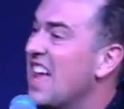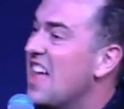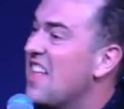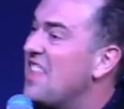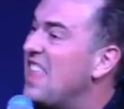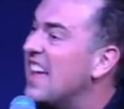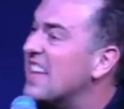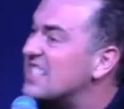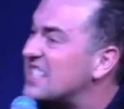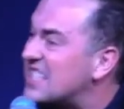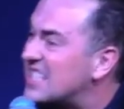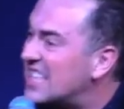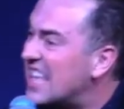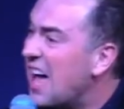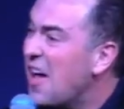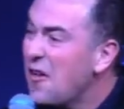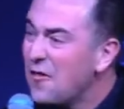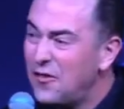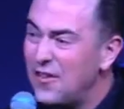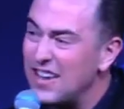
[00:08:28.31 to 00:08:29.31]
that
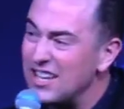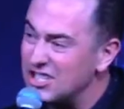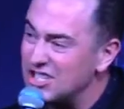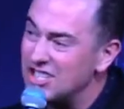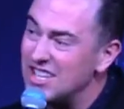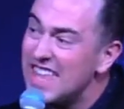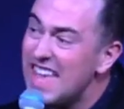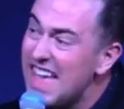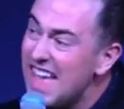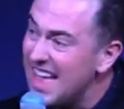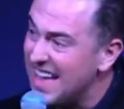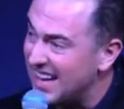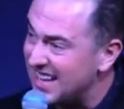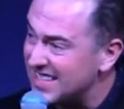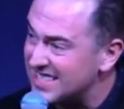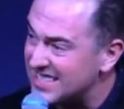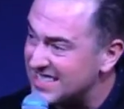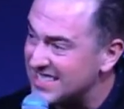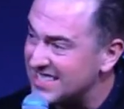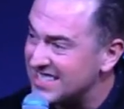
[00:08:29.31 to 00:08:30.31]

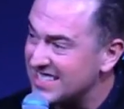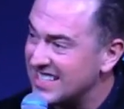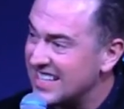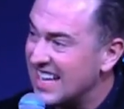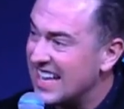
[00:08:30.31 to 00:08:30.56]
selfishness